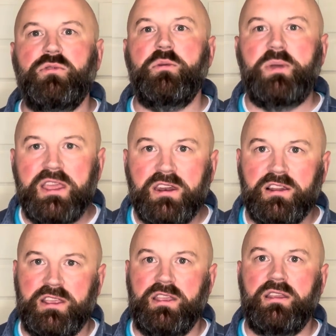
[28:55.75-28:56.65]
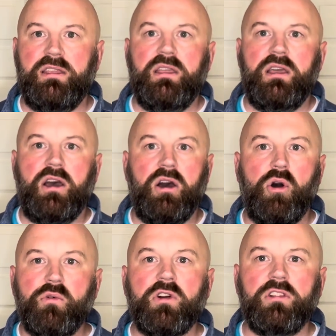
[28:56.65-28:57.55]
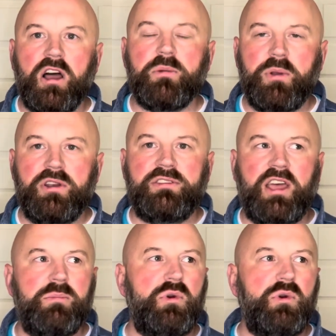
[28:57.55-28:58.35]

repeatedly, over a long period of time.